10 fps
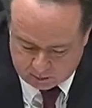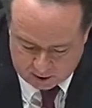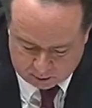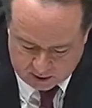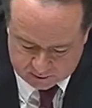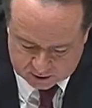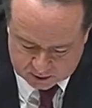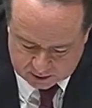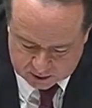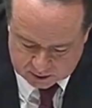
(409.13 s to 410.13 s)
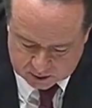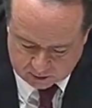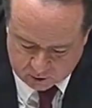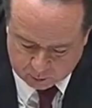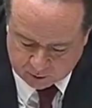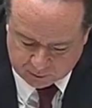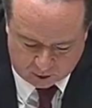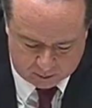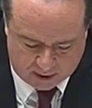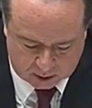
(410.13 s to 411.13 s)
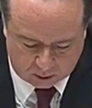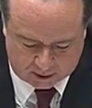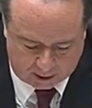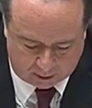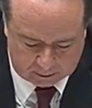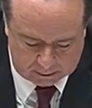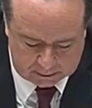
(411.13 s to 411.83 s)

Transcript: by private citizens of their preferred medical care.